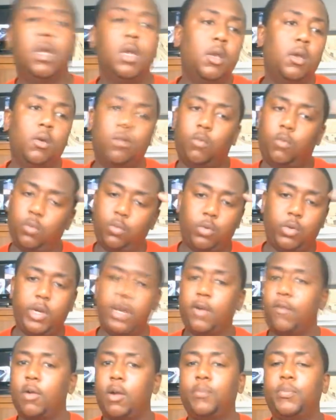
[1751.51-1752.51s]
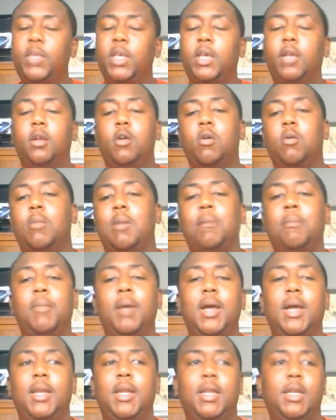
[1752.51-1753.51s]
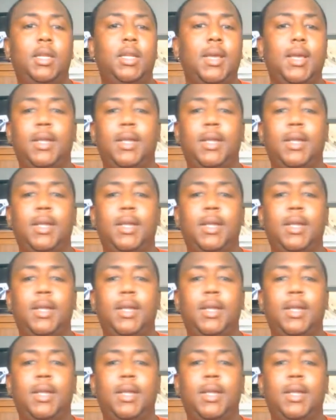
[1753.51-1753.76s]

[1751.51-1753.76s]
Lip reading: Whatever I'm thinking on my mind that day,